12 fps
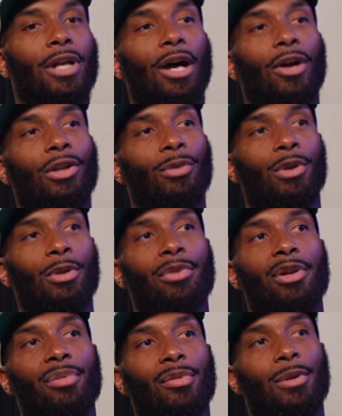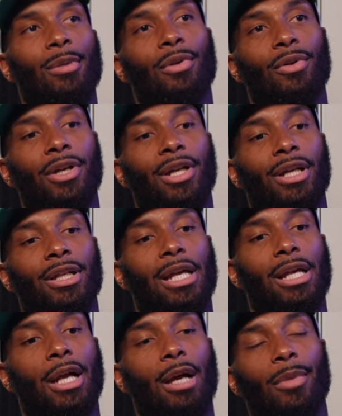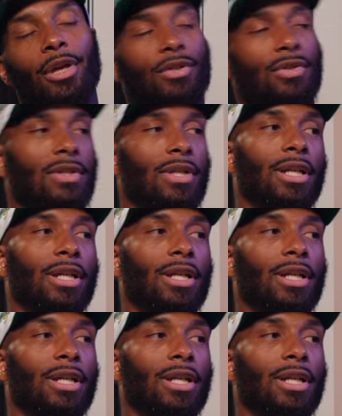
I only want to bring people up on here that I'm interested